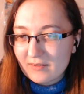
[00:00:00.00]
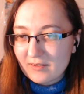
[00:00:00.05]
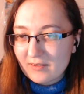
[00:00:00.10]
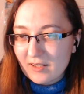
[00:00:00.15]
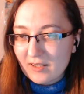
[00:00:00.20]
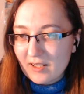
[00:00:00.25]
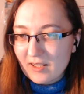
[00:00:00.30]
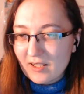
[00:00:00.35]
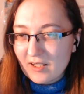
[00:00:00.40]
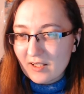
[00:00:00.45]

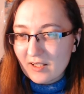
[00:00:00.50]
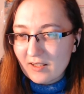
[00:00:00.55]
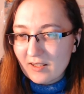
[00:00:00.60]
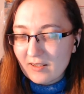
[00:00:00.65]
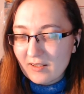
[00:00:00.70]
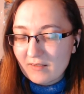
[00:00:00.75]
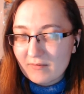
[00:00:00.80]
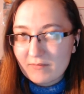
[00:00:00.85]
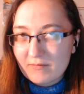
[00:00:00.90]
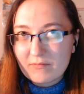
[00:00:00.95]

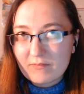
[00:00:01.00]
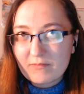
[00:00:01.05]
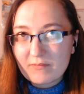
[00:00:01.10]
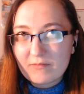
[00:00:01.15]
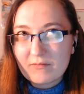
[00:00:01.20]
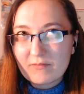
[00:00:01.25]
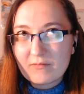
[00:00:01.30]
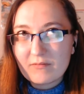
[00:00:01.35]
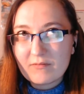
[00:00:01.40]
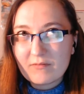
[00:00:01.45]

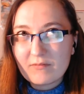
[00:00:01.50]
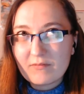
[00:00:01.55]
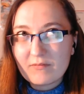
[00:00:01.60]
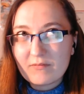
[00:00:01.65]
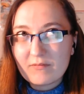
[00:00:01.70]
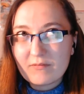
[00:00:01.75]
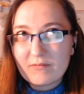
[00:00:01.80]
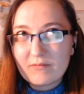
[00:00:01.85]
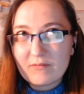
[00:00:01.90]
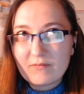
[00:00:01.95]

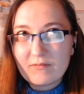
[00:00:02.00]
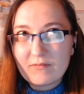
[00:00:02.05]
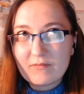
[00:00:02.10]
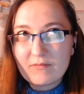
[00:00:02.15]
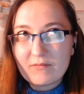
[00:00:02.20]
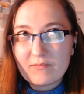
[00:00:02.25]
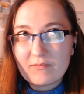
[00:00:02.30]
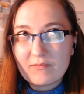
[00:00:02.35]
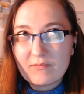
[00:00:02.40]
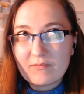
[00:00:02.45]

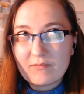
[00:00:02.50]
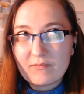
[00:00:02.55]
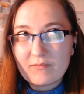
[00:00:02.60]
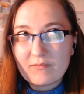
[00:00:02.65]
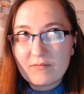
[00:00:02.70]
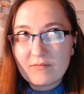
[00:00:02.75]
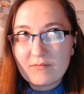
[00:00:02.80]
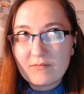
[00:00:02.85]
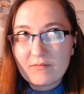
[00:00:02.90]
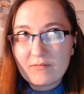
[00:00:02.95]

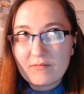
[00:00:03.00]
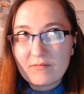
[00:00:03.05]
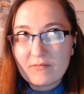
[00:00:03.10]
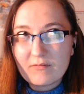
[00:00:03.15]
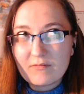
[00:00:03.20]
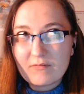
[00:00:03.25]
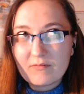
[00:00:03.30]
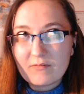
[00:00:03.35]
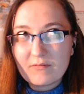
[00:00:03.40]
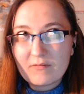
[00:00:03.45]

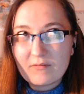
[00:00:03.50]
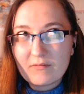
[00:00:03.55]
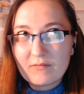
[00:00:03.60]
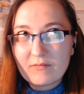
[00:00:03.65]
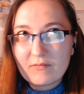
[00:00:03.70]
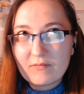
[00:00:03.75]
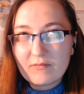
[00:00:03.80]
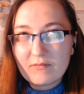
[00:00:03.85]
No one is speaking in this clip.